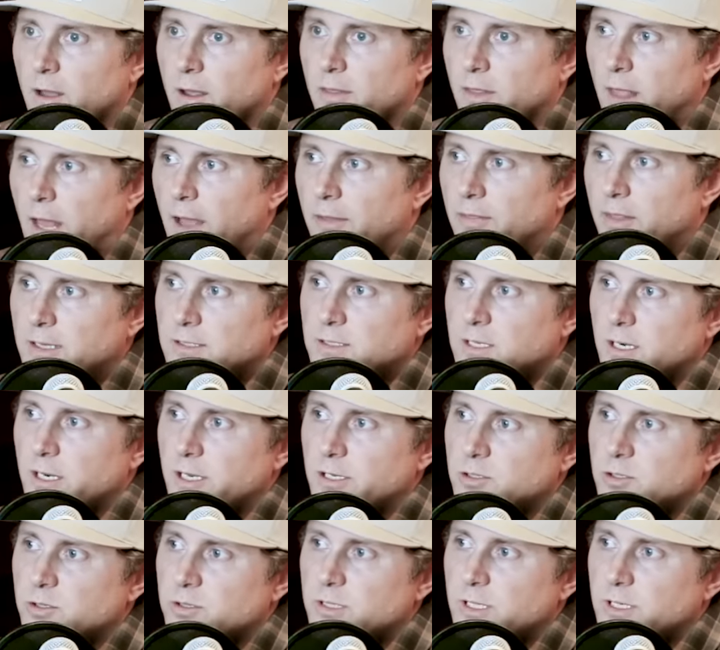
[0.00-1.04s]
and and that's an
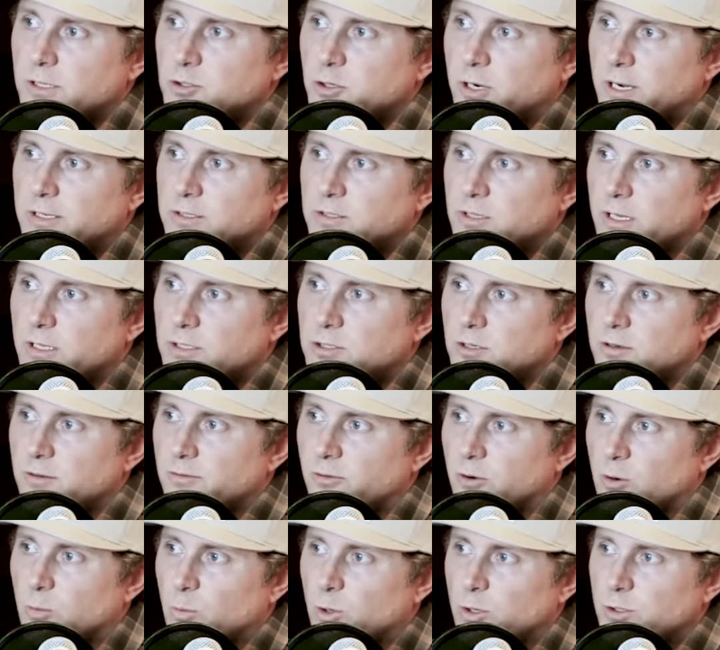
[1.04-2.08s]
interesting translation
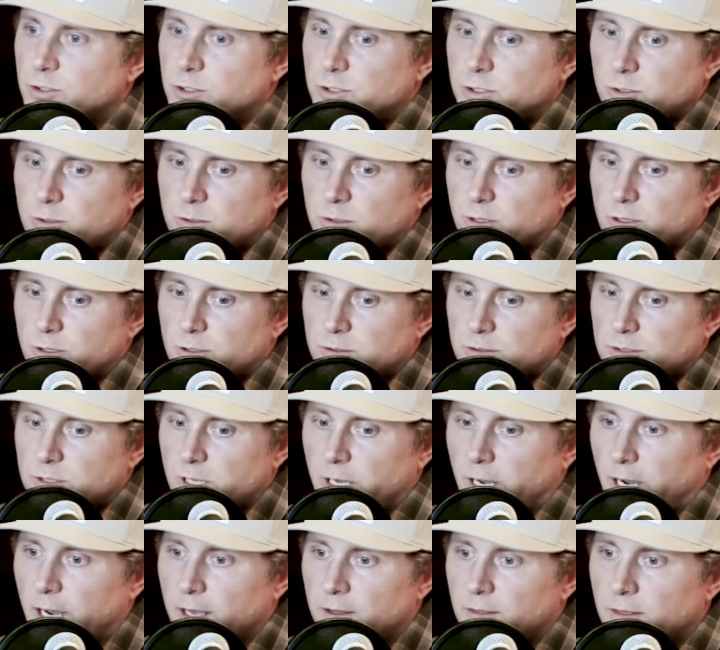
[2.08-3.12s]
for most shooters.
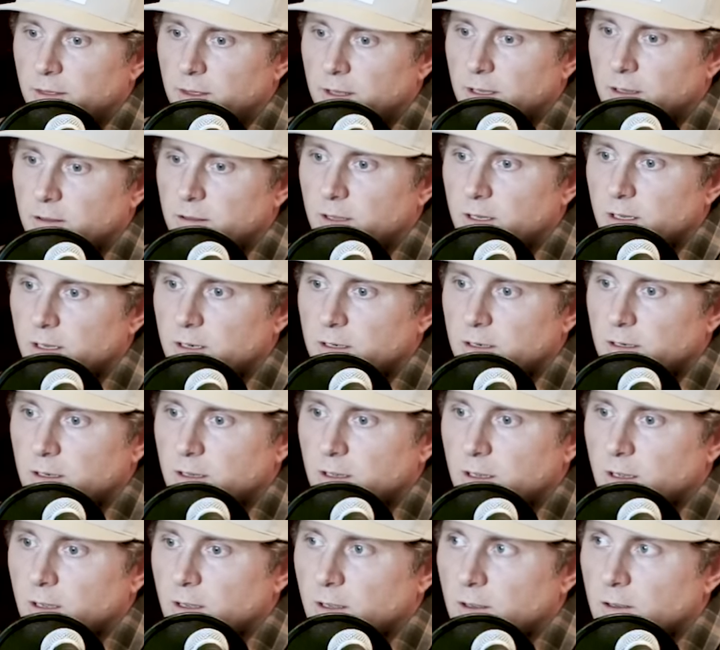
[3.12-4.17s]
I think that
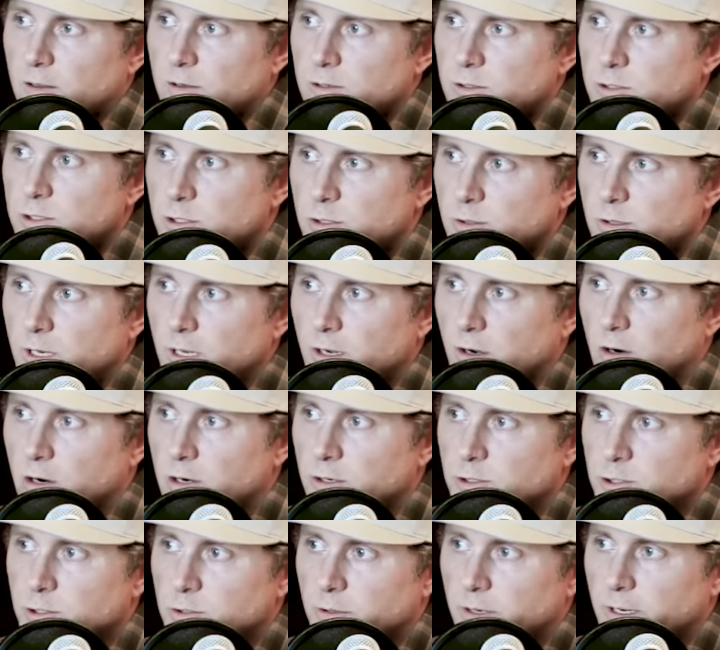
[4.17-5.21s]
shooting
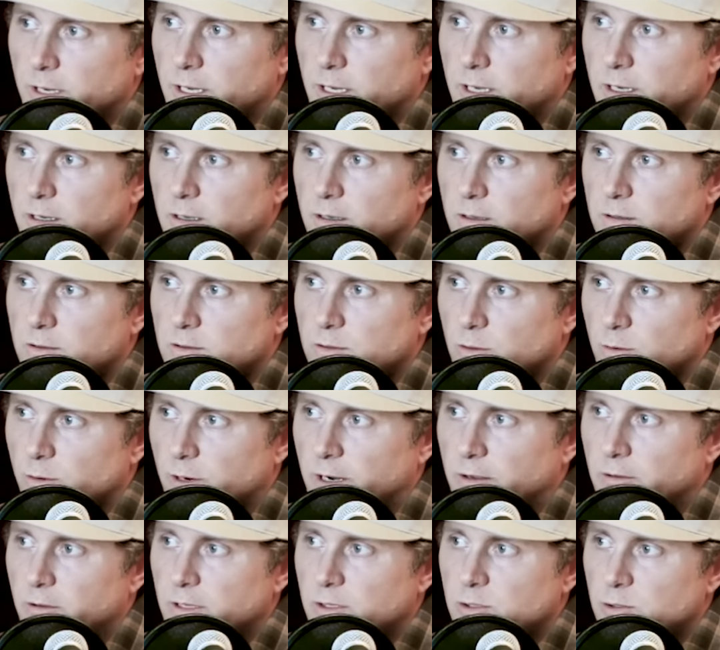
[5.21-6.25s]
archery
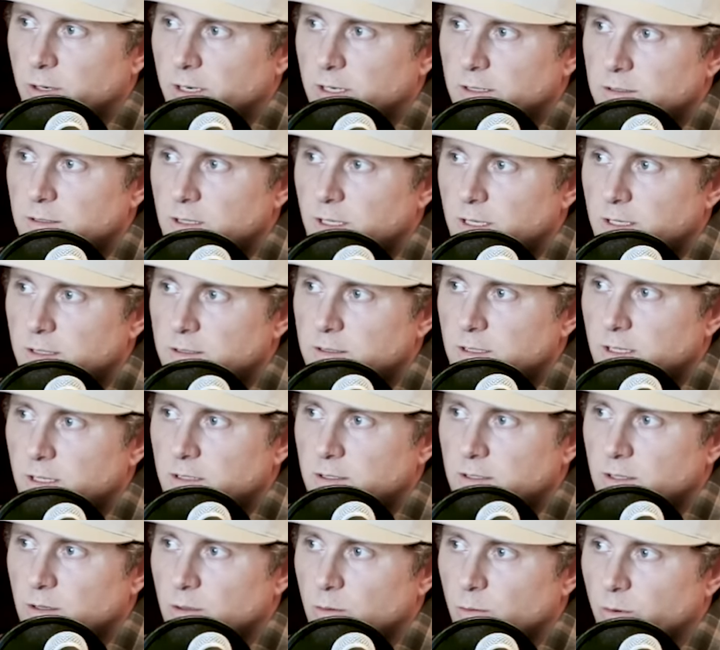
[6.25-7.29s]
directly translates
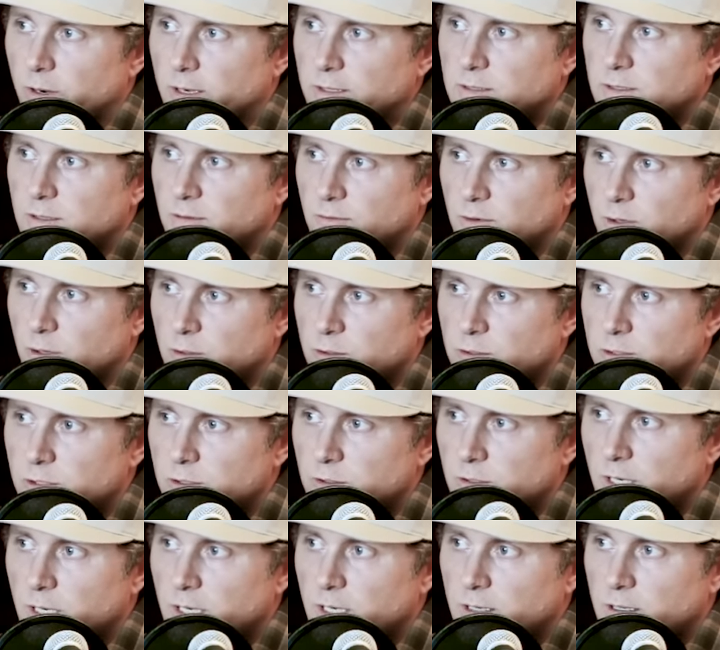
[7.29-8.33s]
into the rest of your
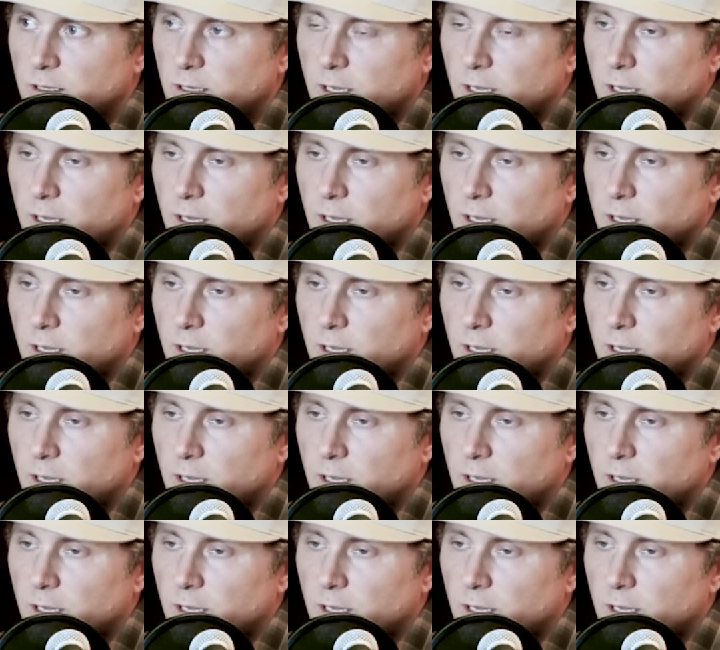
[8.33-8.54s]
shooting. Oh